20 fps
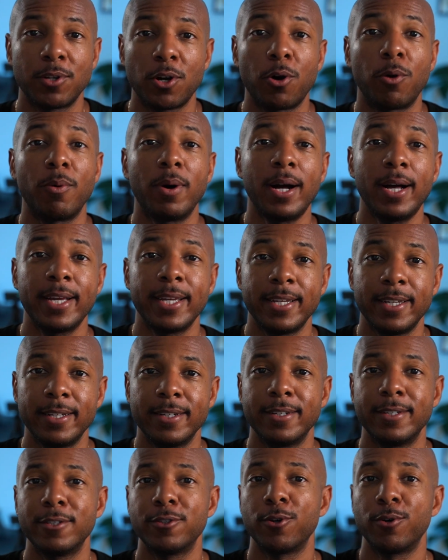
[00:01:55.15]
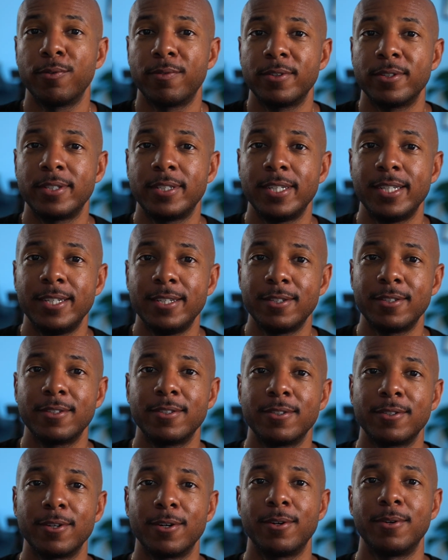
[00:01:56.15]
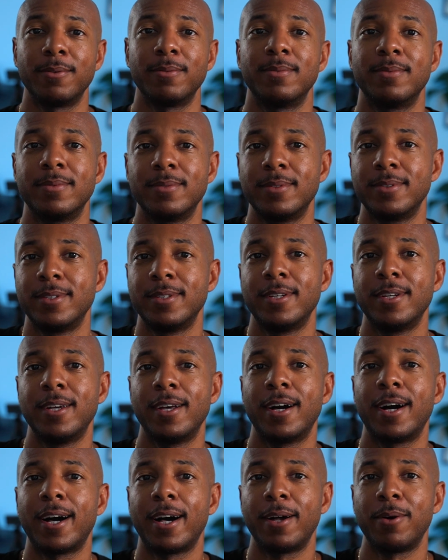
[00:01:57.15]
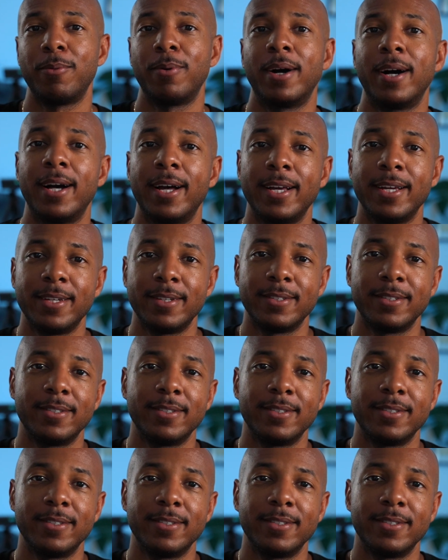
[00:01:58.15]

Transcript: Hawaii is overseas, so Hawaii.